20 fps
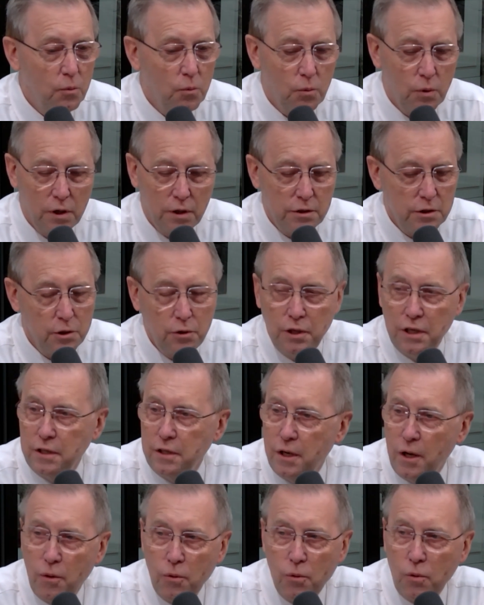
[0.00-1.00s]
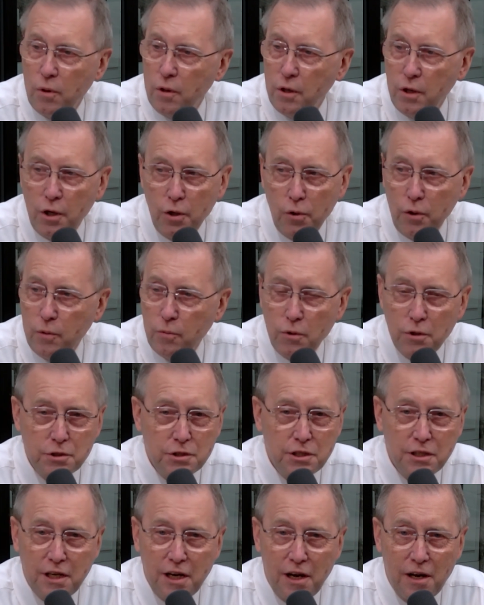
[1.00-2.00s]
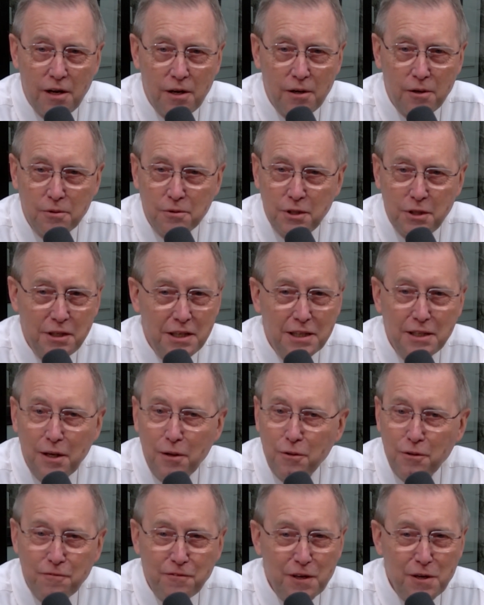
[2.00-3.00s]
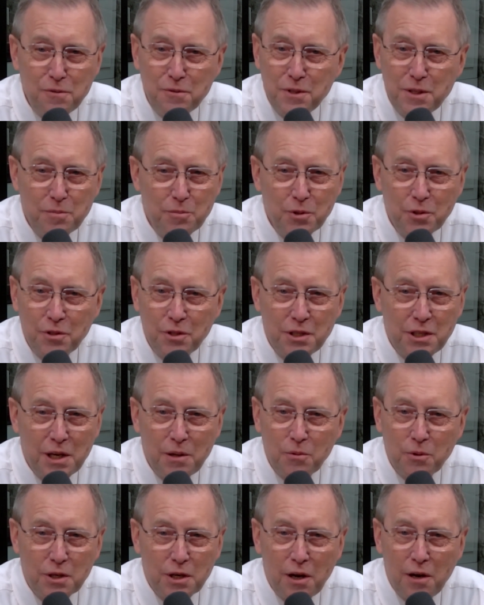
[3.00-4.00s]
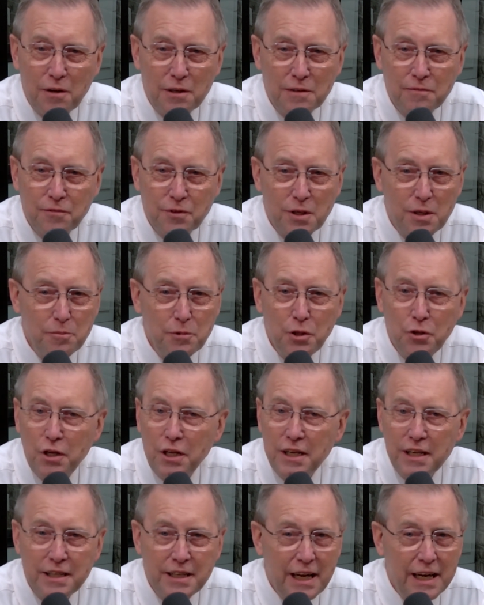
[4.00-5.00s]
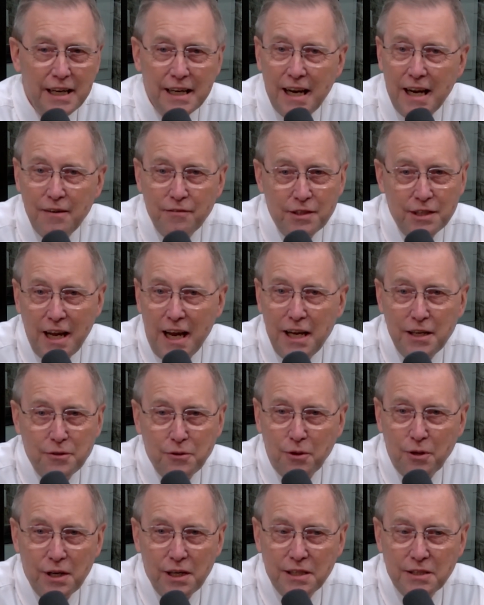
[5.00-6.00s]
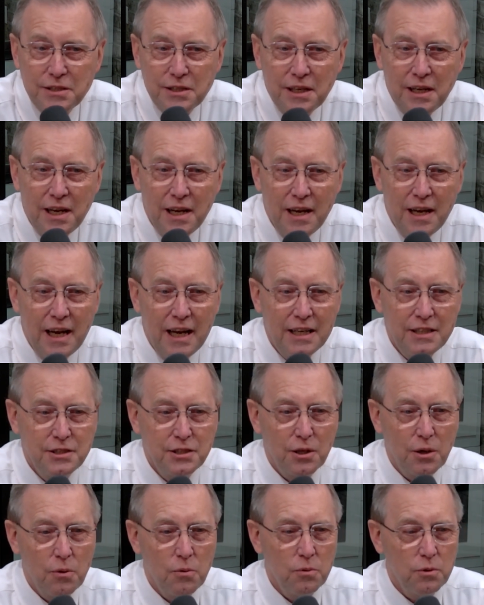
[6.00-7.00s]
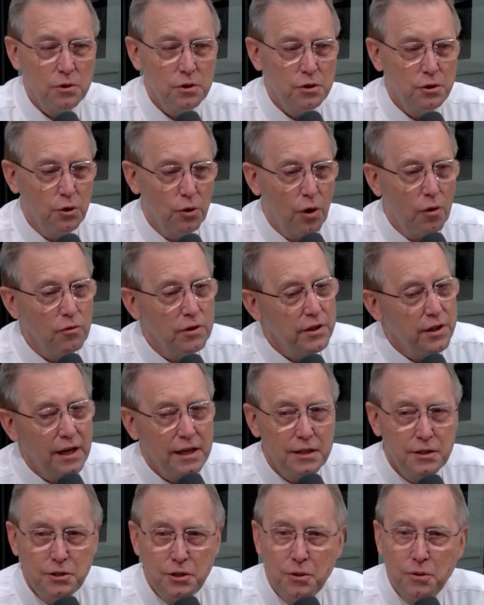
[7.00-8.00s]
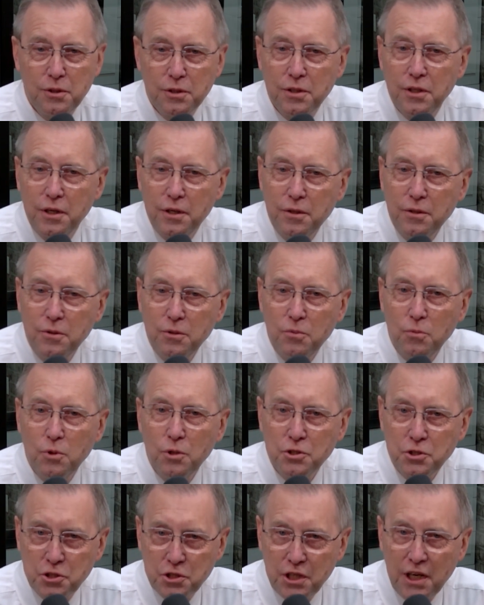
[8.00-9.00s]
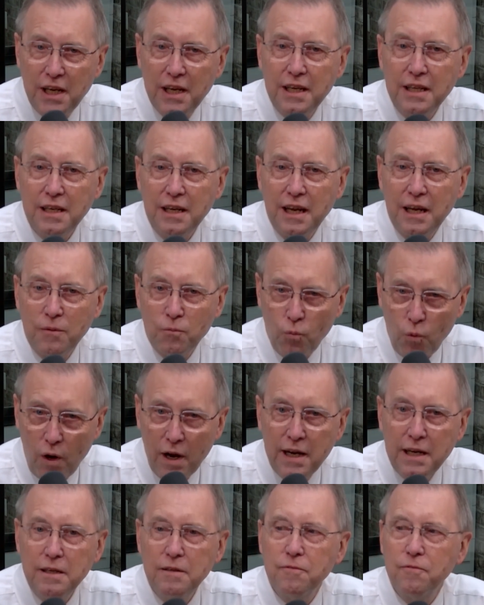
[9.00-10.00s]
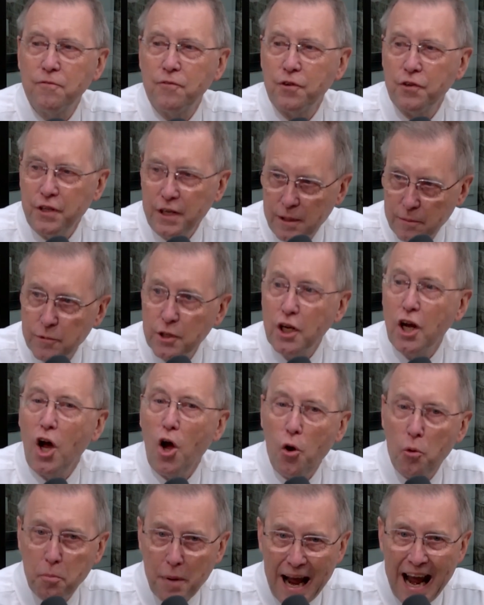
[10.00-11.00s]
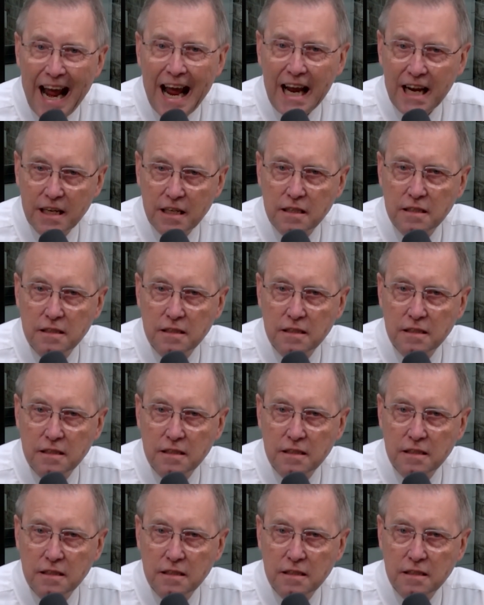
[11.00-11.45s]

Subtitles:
Well, you didn't know who it was that called. You didn't know the phone number that they were calling from. They didn't have an address. And so your only thing that you could do was sit and wait for them to call back.